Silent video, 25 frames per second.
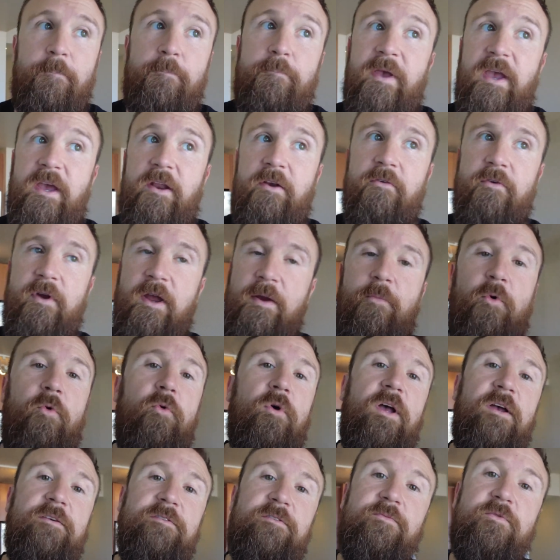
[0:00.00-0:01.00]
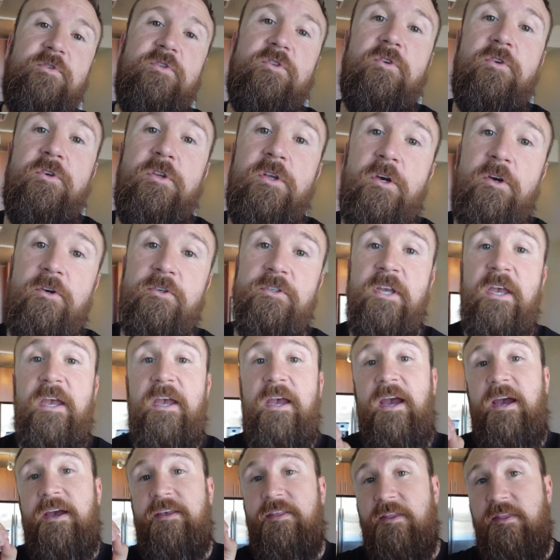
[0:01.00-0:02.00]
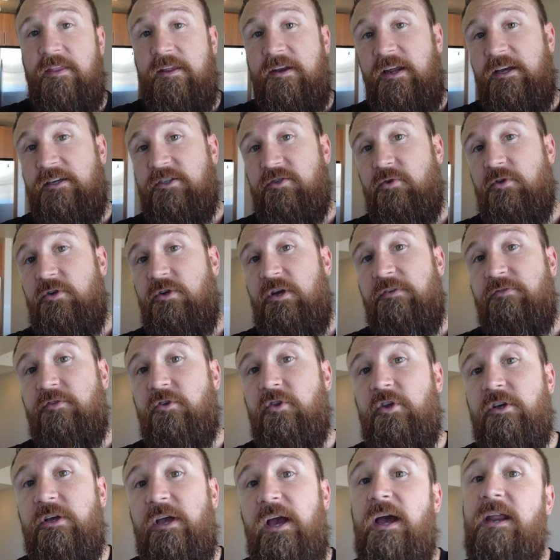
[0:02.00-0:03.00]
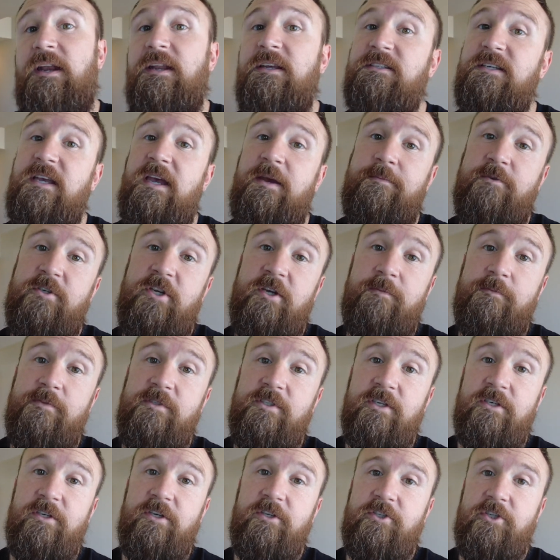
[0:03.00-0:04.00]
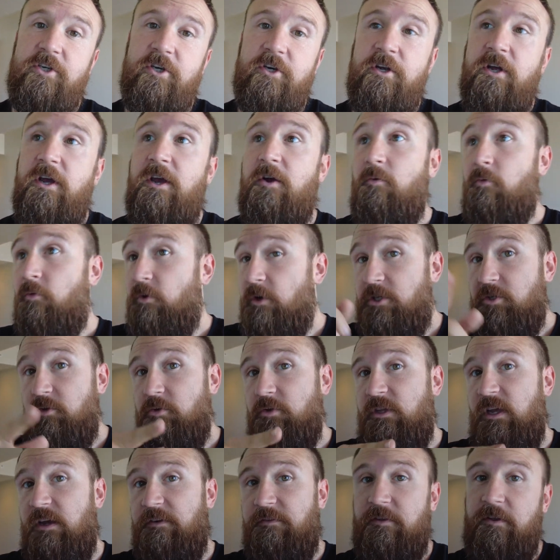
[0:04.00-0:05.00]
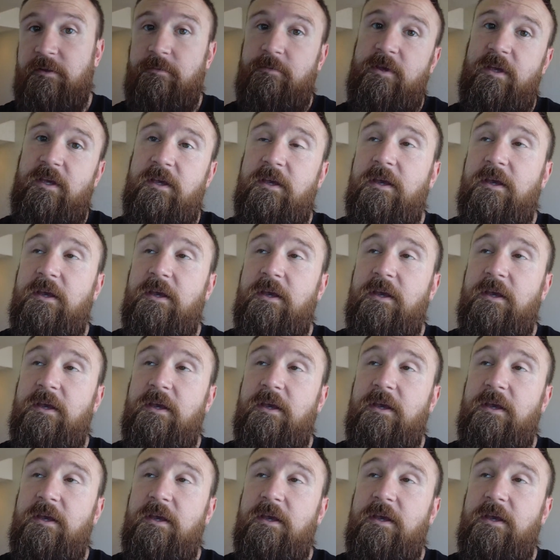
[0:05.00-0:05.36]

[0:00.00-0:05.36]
Panorama will have some studios, and then the next one you have to look at is MGM Signature, which will definitely be